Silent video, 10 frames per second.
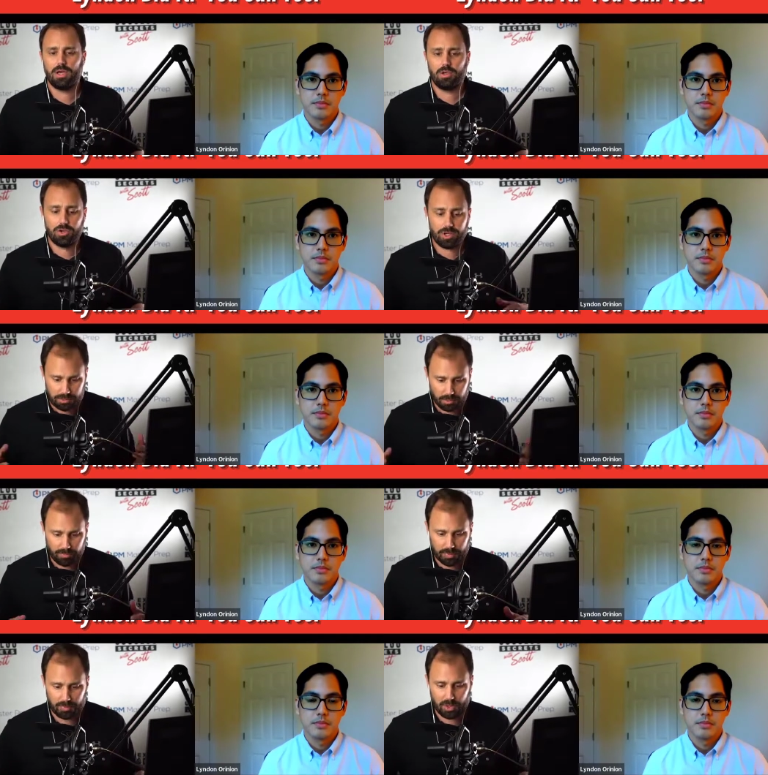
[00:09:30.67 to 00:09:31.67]
Speaker 1: you guys coming
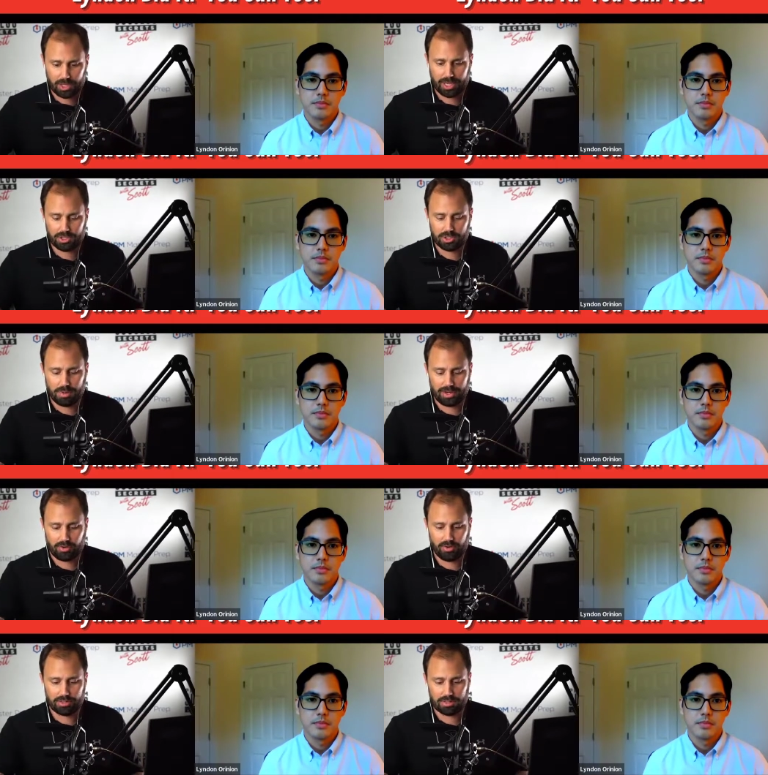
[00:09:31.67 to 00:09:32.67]
from communication
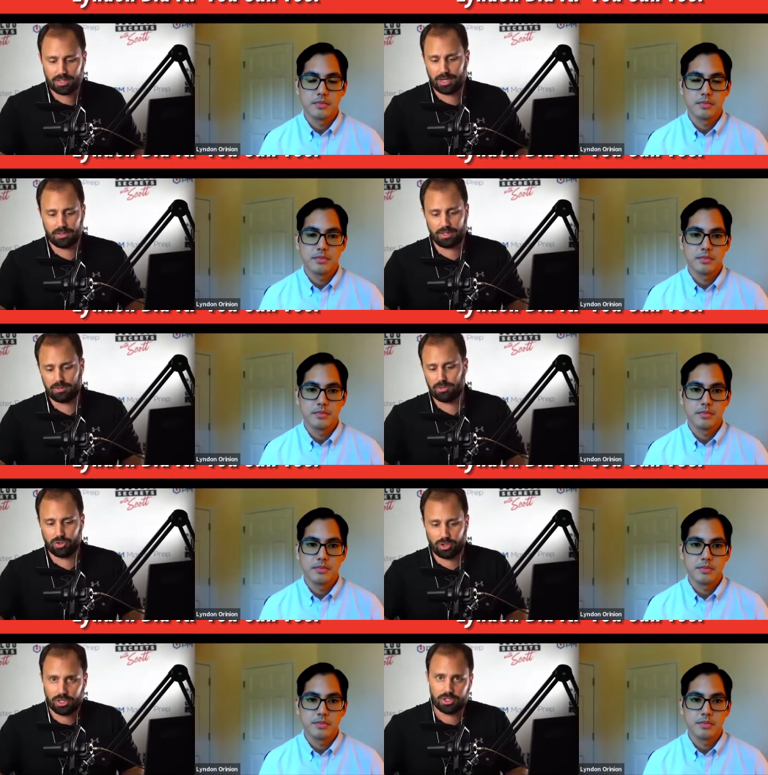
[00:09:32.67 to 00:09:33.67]
background. It's not like the
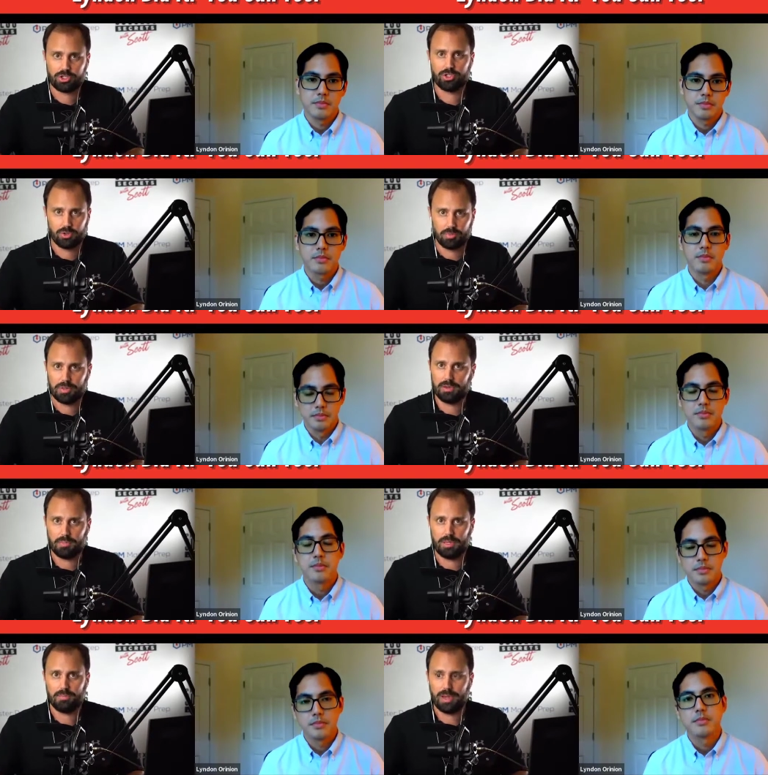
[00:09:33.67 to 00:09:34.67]
traditional
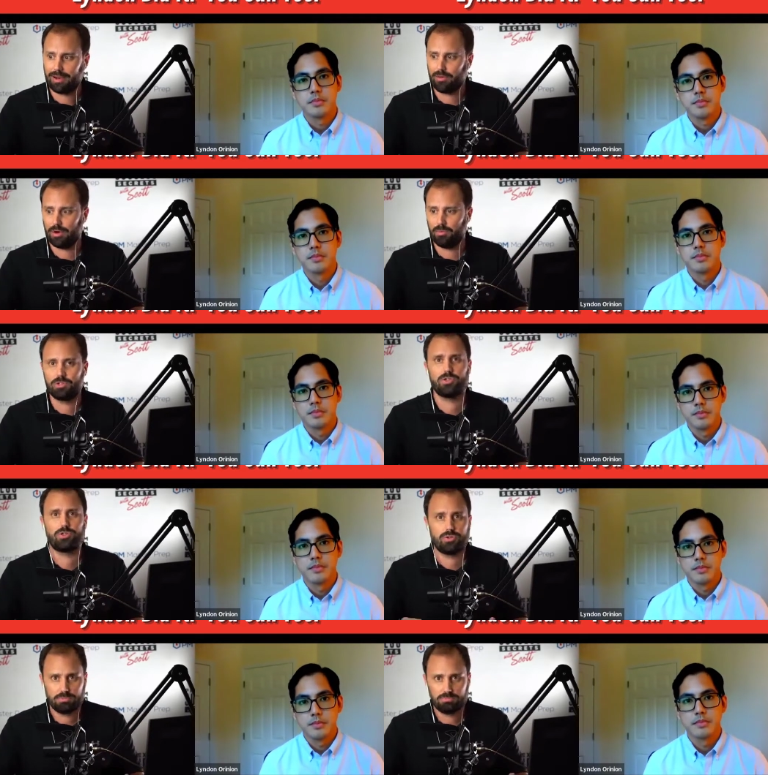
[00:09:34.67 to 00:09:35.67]
PMP background, which is,
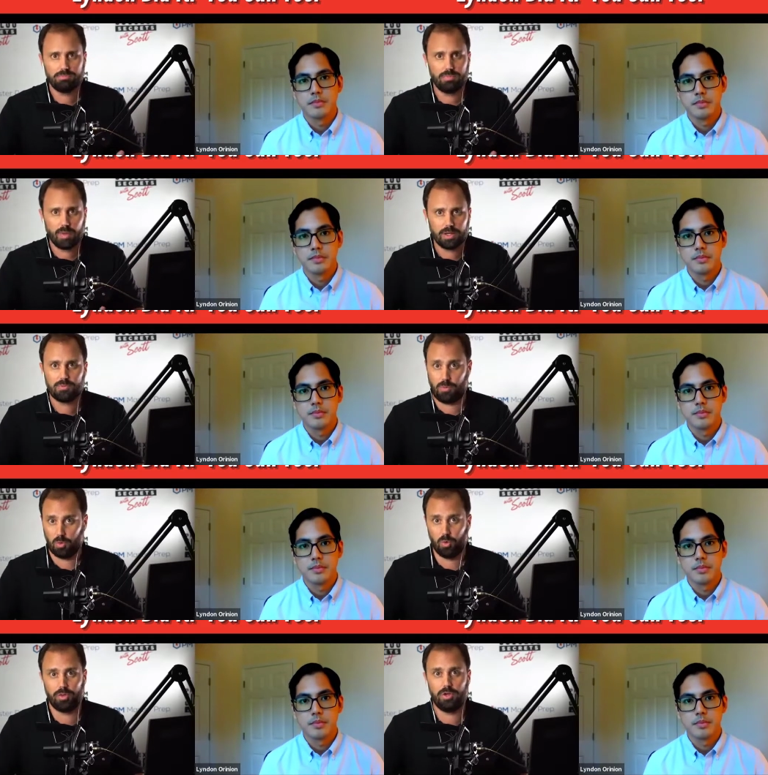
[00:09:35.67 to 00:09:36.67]
it's
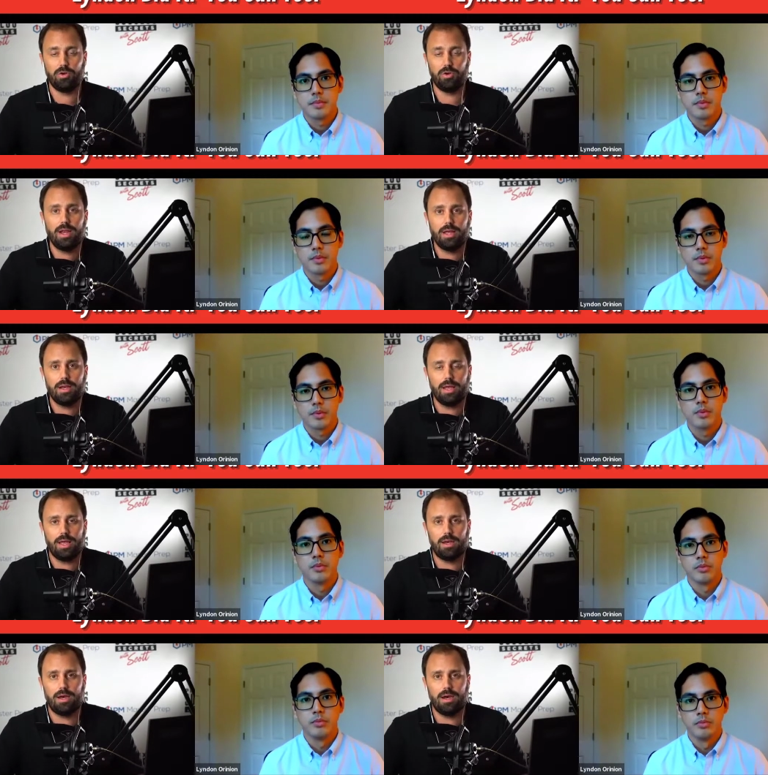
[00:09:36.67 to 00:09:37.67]
cool that you did it.
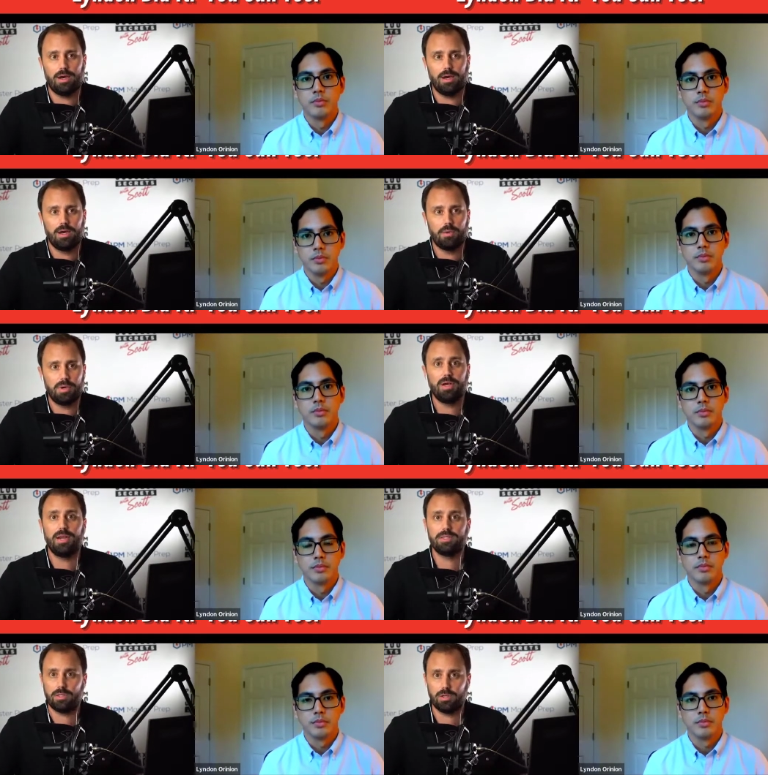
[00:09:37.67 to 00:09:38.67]
And, uh, but it
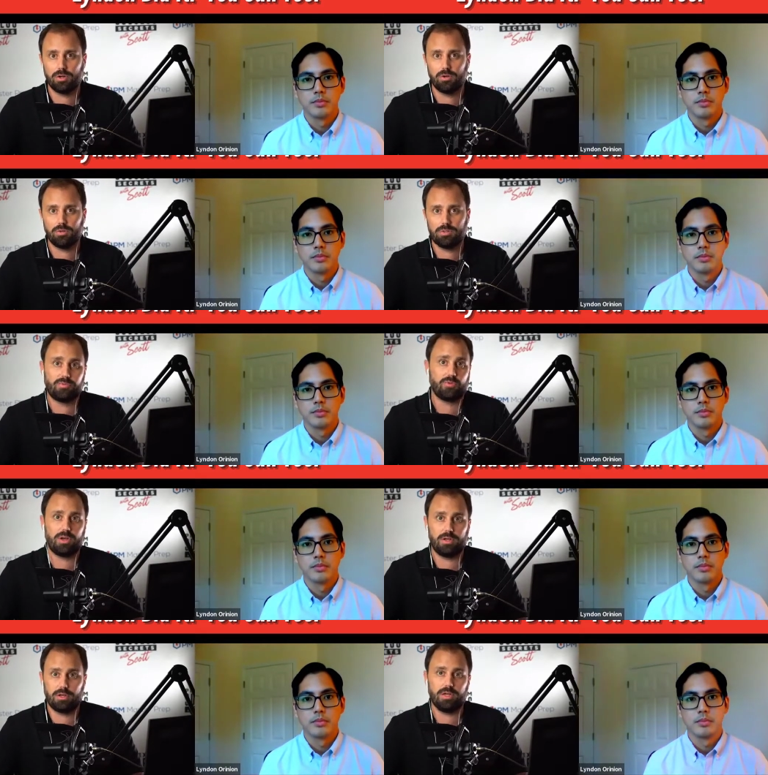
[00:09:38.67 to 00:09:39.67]
is a little different
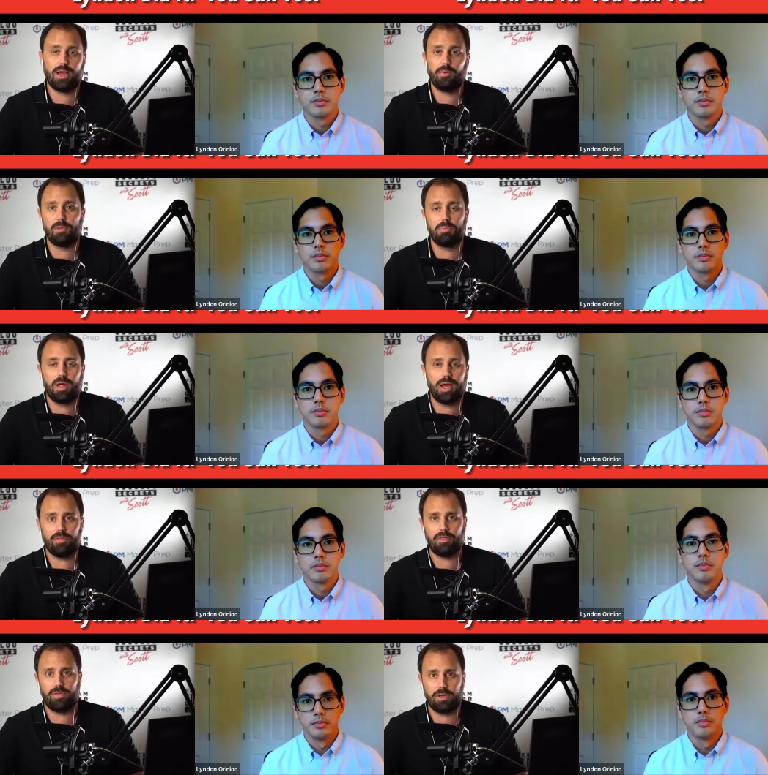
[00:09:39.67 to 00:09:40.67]
in how we apply
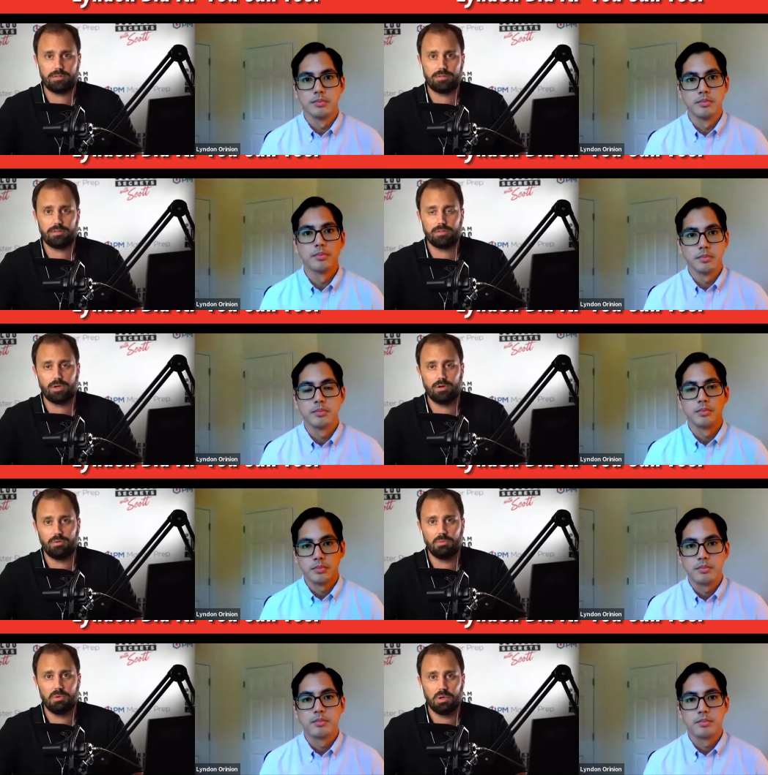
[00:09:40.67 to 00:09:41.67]
the things. So
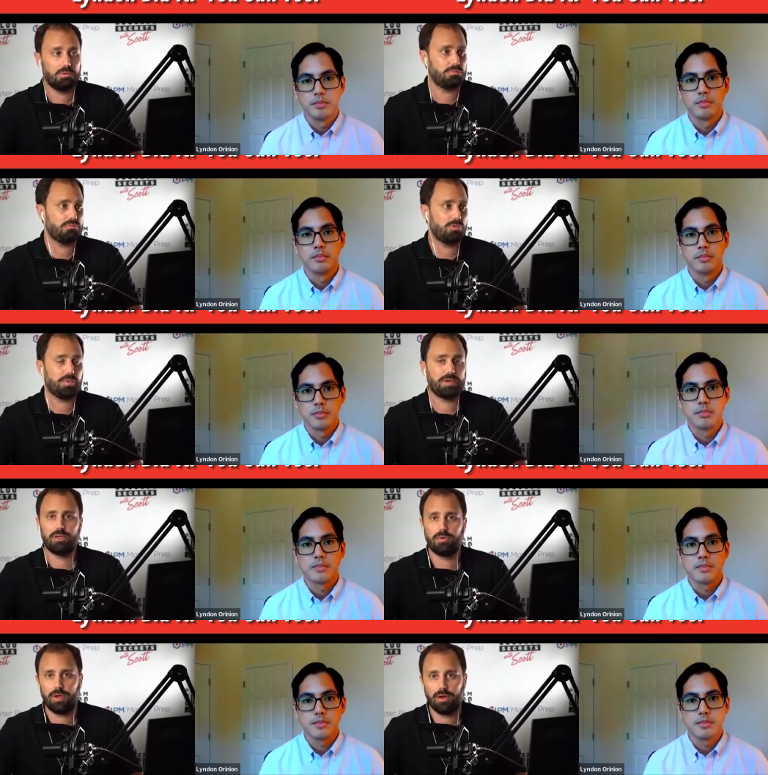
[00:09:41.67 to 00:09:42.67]
no big
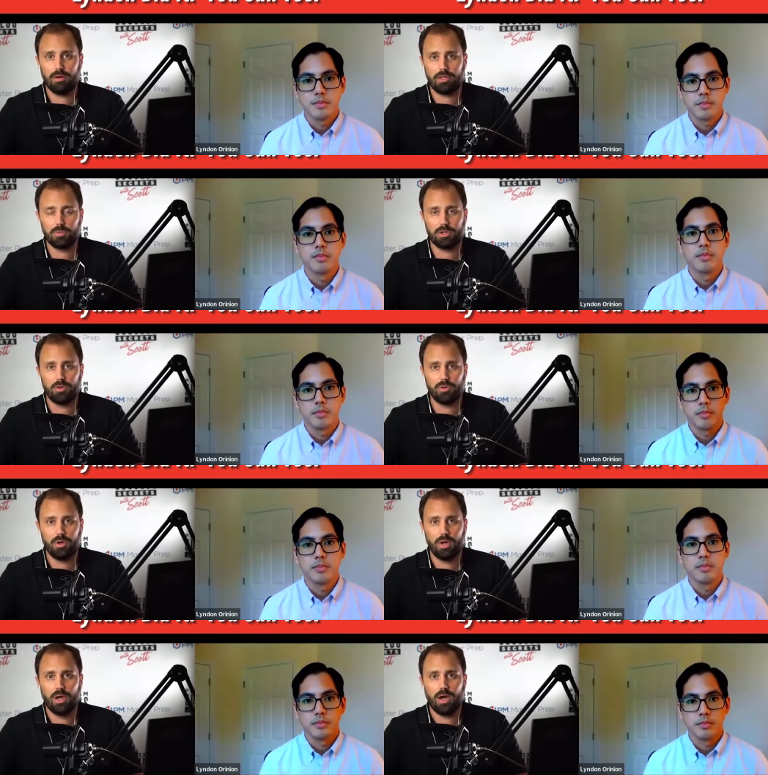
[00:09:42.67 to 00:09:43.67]
deal there. That's pretty cool.
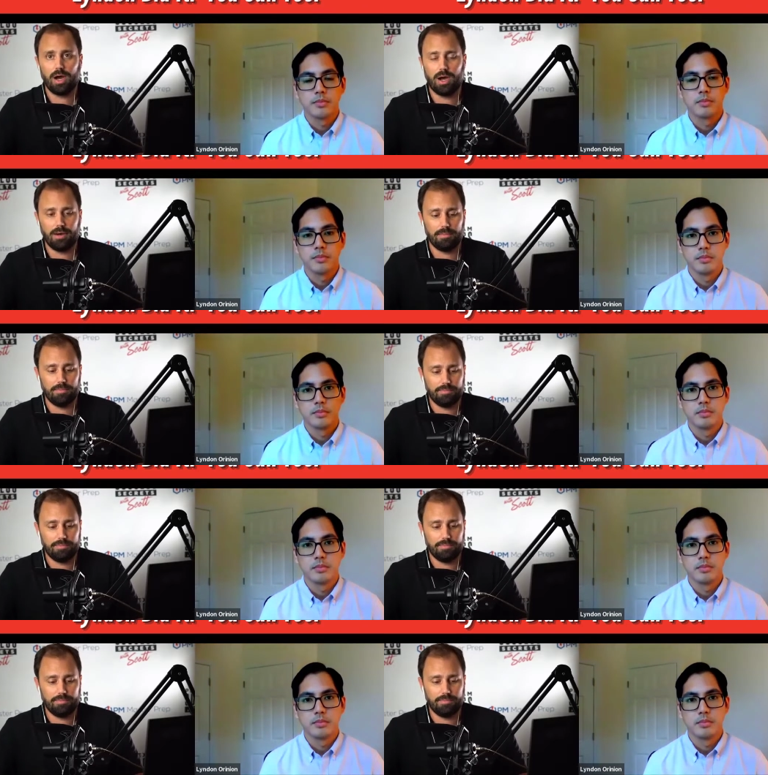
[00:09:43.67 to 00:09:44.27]
Um,